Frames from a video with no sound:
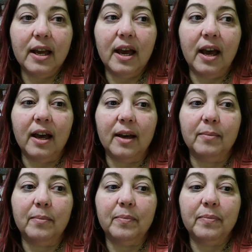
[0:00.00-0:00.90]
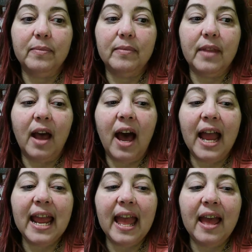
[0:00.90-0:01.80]

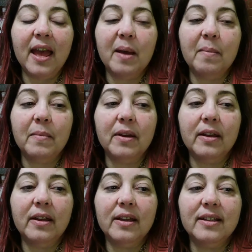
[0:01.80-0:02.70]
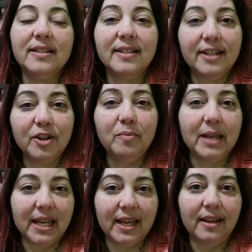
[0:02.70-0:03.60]
I am still
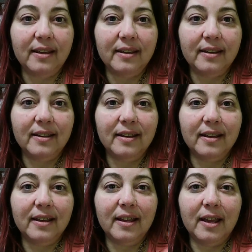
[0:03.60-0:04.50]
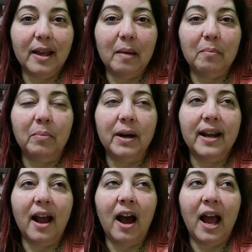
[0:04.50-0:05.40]
me,
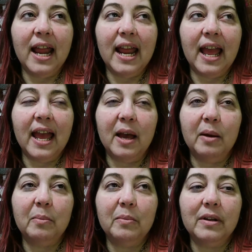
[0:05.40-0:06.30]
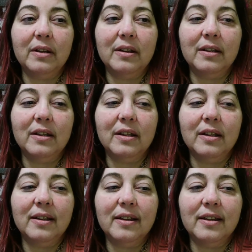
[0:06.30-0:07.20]
but I am
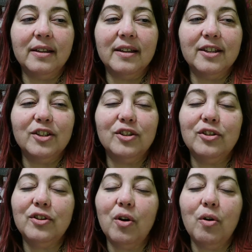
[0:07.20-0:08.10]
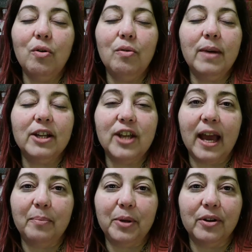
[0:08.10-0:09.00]
so much
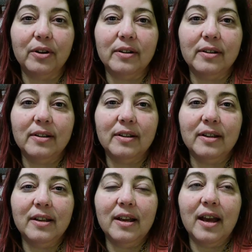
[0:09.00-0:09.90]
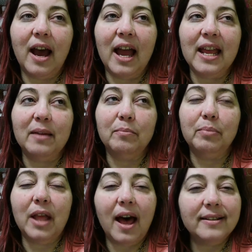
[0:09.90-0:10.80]
happier. I am
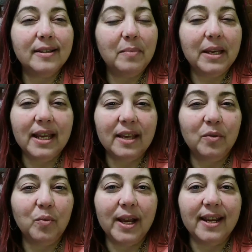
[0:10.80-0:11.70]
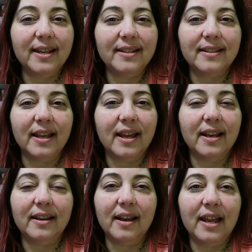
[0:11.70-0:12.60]
blossoming in ways
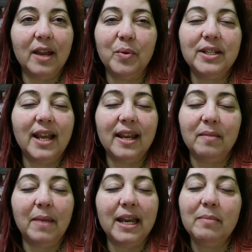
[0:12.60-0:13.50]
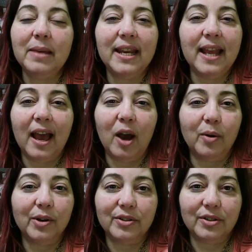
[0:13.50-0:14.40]
that it would take many, many
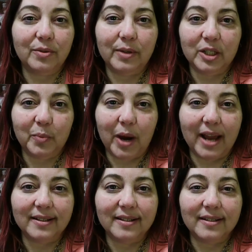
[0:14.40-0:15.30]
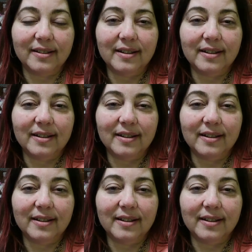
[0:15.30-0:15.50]
hours to express.